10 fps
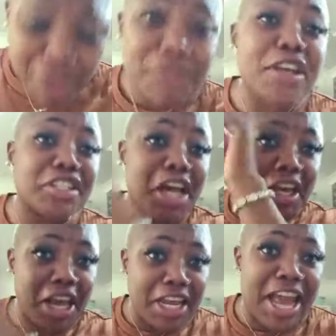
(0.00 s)
First
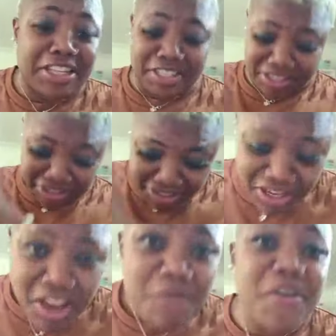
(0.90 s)
and get license.
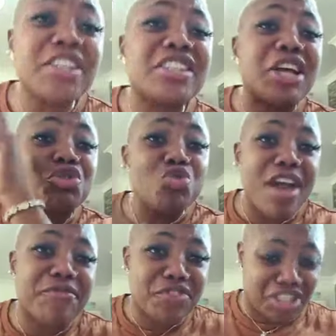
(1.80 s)
First and do
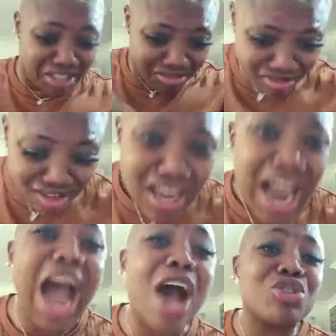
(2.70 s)
everything.
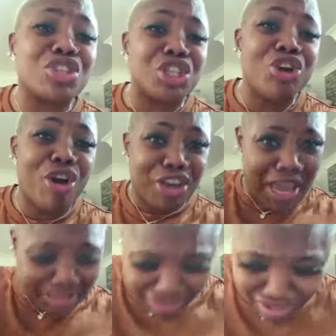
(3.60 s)
House, you not
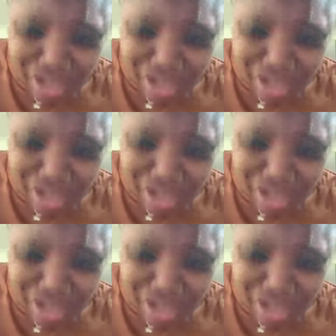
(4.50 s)
get.